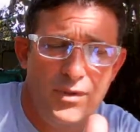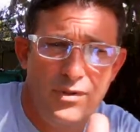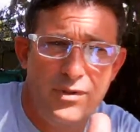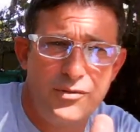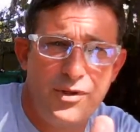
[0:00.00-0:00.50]

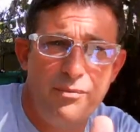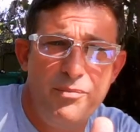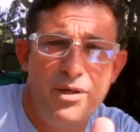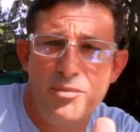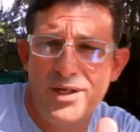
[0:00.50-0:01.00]
I'm going to try to
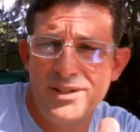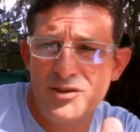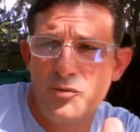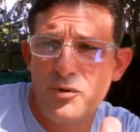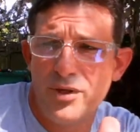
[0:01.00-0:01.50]
minimize
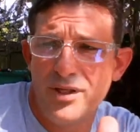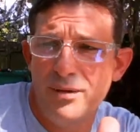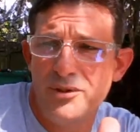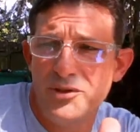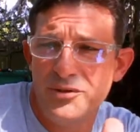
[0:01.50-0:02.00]
squirting
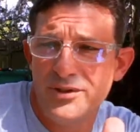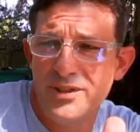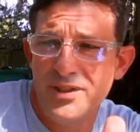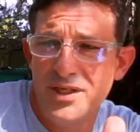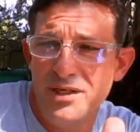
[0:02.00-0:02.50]
lemon juice
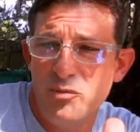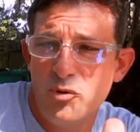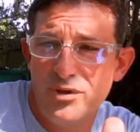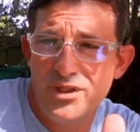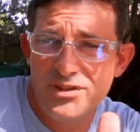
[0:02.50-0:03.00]
into the
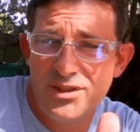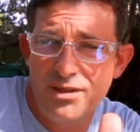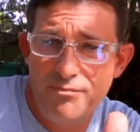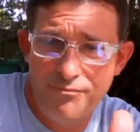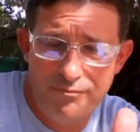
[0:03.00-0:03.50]
keyboard this time.